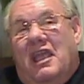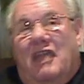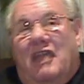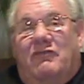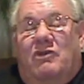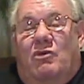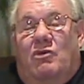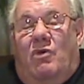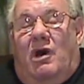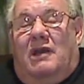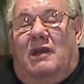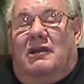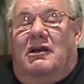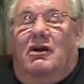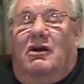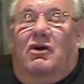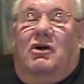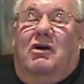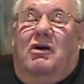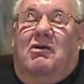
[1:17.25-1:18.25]
If you want to
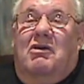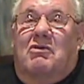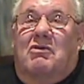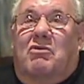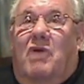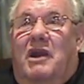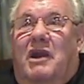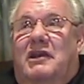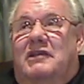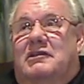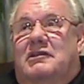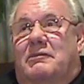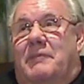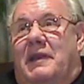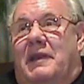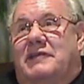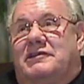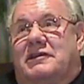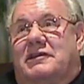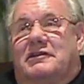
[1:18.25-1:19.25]
call writing the
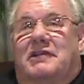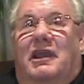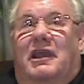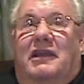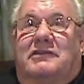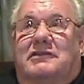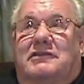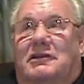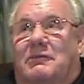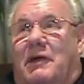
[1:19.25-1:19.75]
basic text